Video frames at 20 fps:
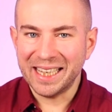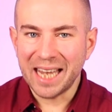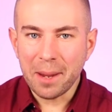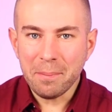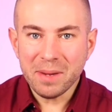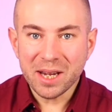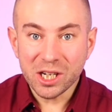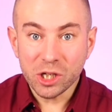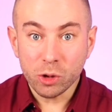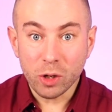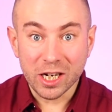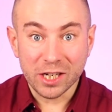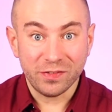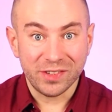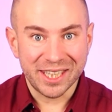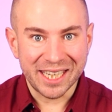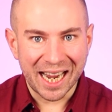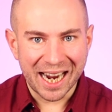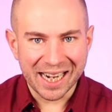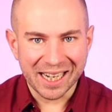let me address the
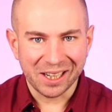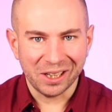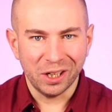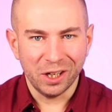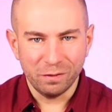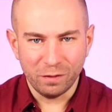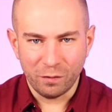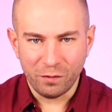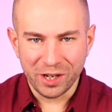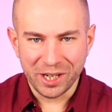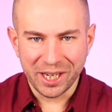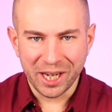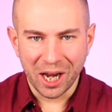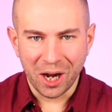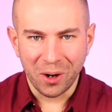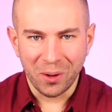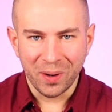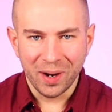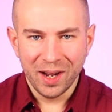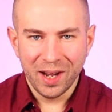title of the
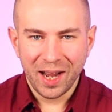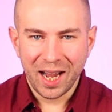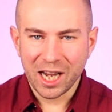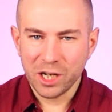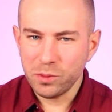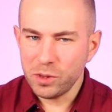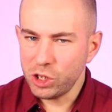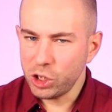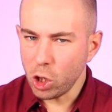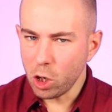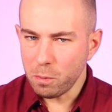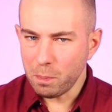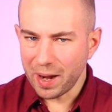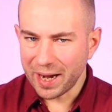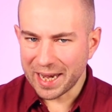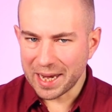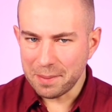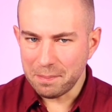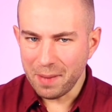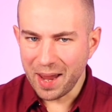video. As we showed
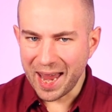back in